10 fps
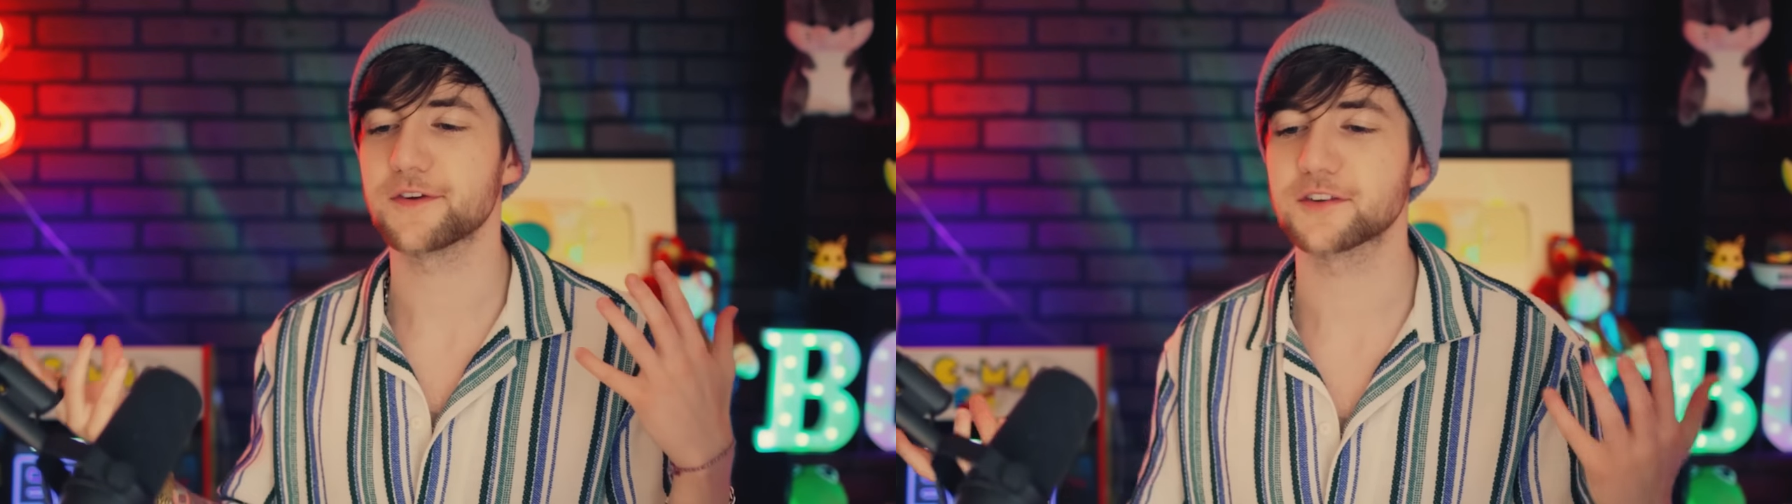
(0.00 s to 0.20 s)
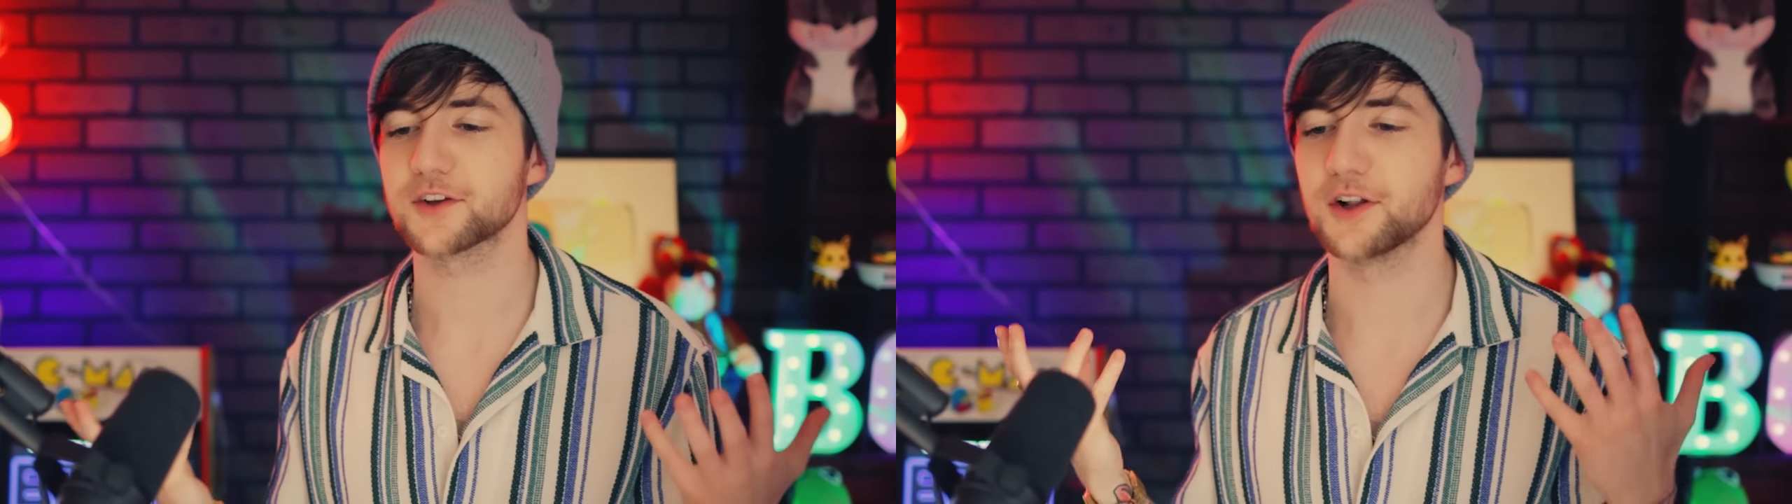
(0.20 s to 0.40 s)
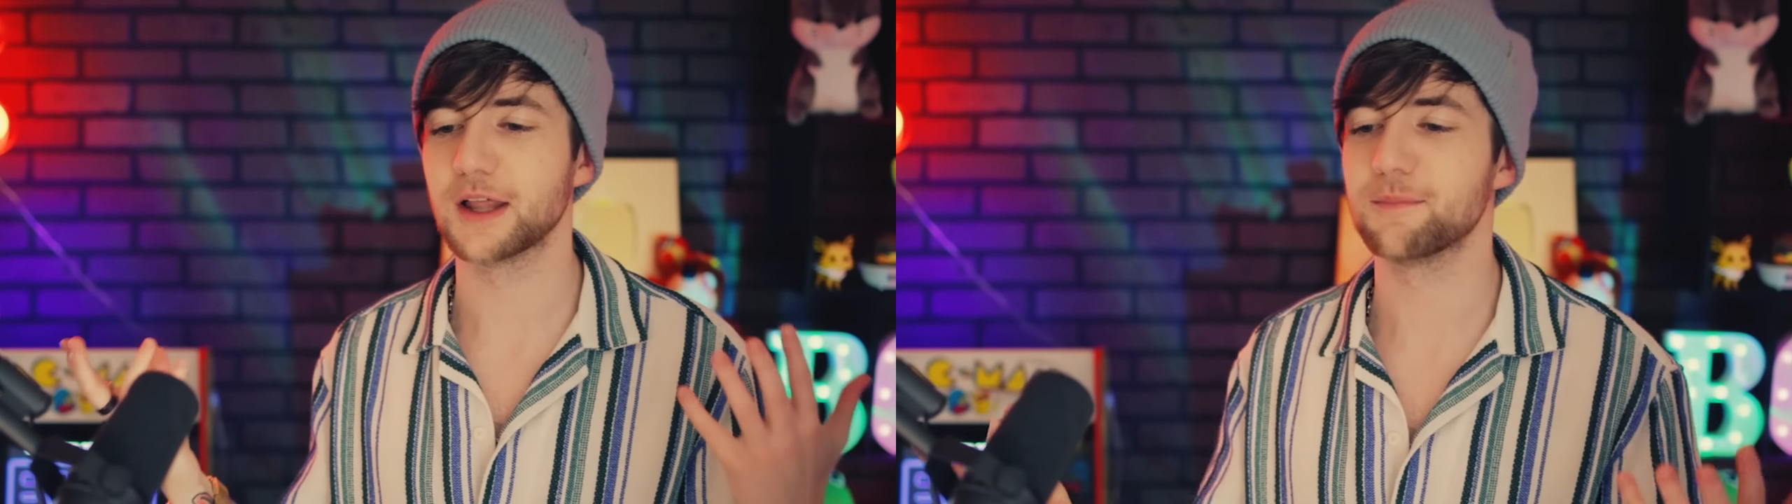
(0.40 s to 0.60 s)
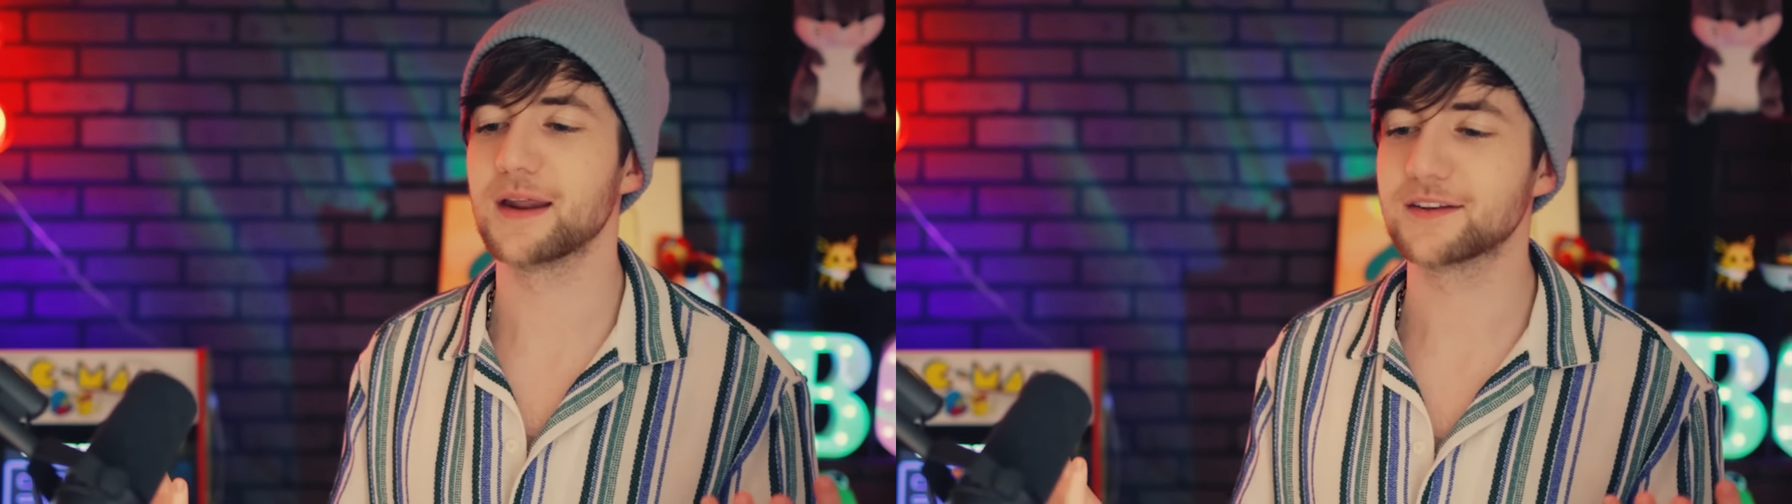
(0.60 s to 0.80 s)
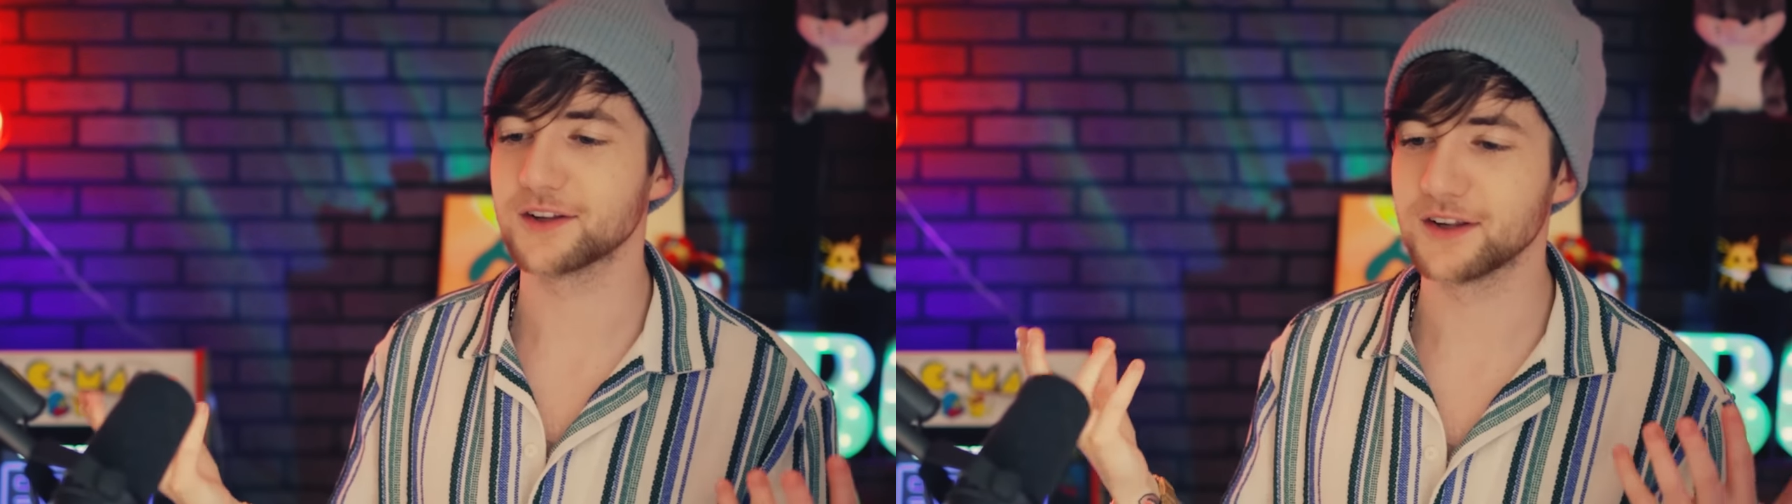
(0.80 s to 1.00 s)
physical and
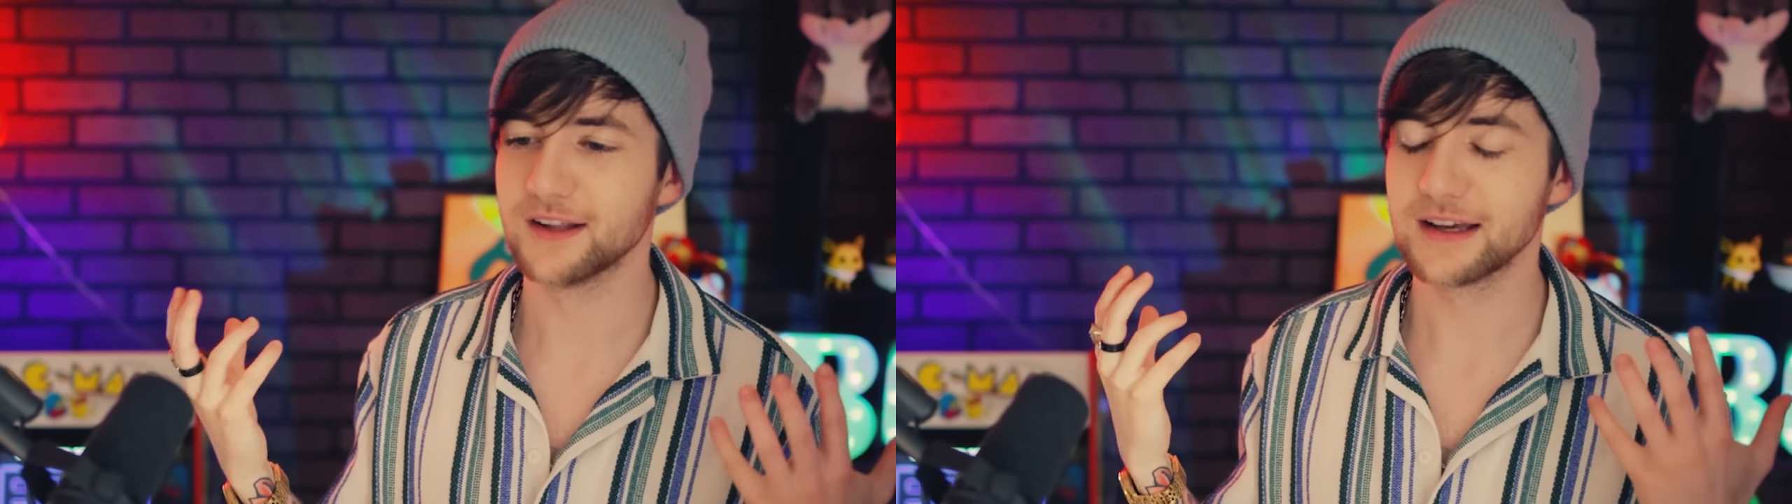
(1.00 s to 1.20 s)
mental